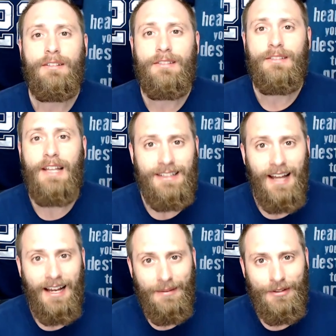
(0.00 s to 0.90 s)
Let's talk
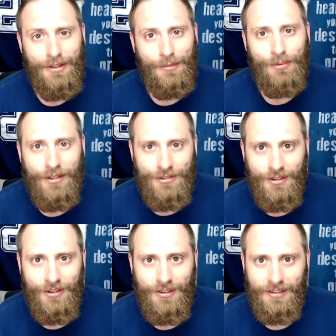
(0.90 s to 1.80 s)
about the pressure
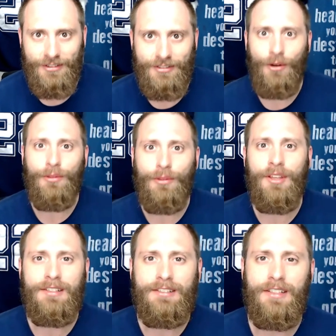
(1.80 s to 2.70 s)
glitch. So
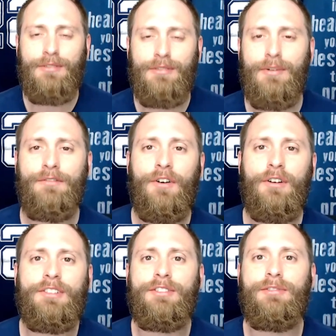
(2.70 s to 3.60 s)
this year, what folks
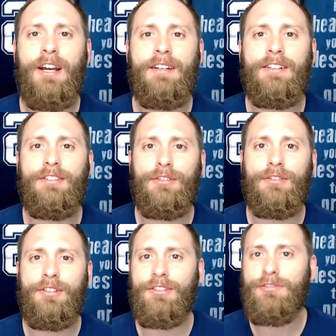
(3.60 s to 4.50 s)
are trying to do, and
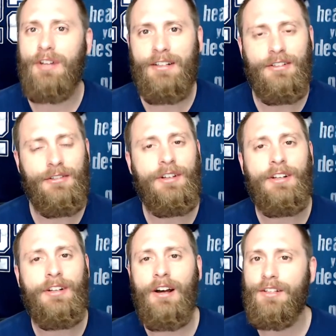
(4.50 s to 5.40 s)
they're trying to do it in
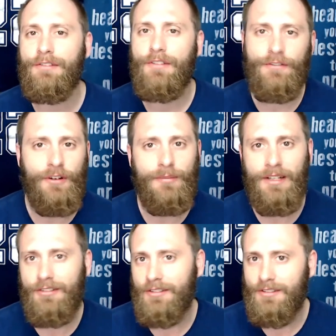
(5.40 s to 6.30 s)
all different
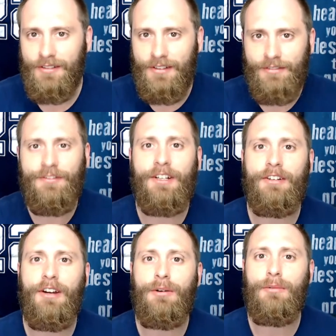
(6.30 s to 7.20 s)
formations and figure
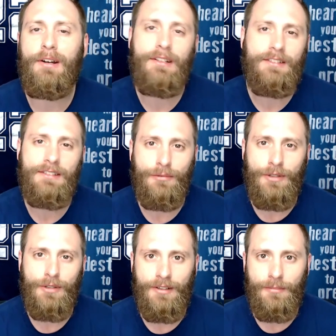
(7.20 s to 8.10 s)
out where it's going to work
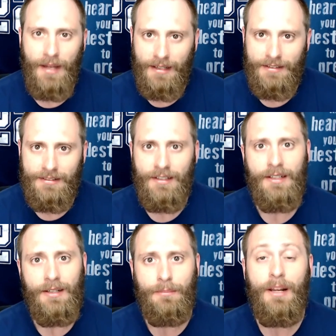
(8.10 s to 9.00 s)
the best,
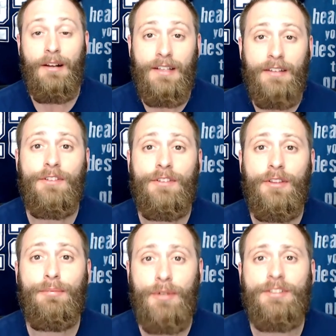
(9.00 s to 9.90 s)
but I'll give you the
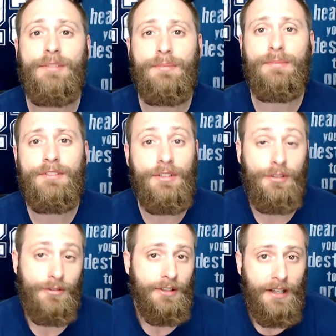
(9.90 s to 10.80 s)
principles so you can
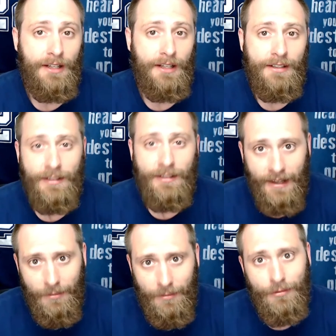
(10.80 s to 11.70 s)
take it in and lab
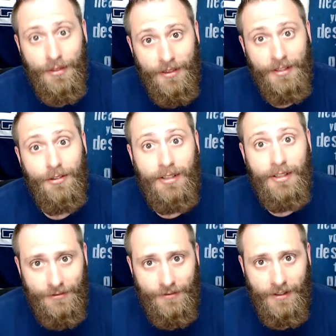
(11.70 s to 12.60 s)
it within your
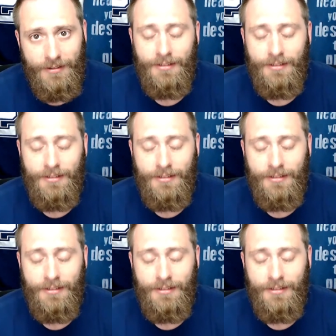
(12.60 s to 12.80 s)
defense.